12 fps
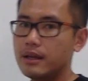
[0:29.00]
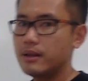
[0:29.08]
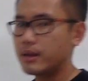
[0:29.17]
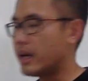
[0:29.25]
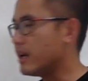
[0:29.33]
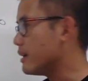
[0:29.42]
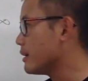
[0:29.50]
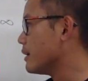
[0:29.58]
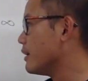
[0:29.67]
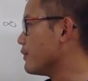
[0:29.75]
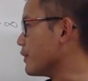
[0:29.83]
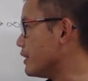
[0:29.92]
Okay,
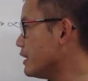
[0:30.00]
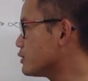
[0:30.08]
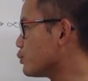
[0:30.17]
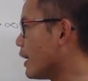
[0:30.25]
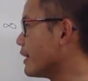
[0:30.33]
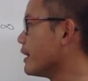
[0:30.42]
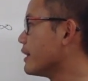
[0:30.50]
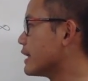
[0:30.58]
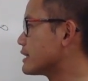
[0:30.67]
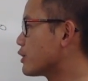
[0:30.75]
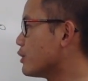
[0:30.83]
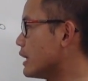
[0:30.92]
for this one,
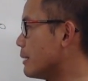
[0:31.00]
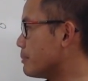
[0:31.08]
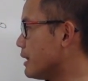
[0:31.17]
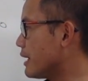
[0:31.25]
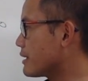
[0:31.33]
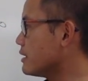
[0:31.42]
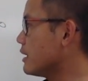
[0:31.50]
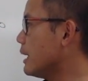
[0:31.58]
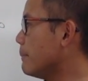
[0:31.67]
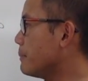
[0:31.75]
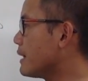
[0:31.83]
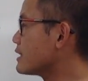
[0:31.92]
let's go ahead and plug in
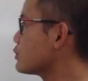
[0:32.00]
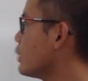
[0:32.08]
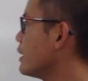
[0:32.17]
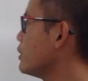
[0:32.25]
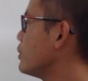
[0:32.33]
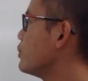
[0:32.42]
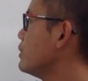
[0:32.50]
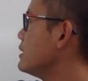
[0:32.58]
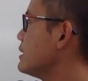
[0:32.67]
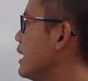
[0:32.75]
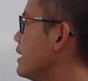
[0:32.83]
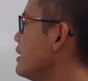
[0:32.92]
n plus 1 into
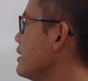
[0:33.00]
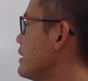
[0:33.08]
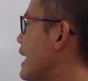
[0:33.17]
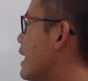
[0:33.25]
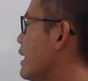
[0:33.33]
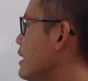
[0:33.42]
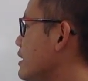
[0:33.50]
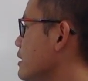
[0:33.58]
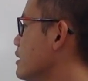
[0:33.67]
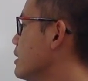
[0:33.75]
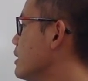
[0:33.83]
this n and that n.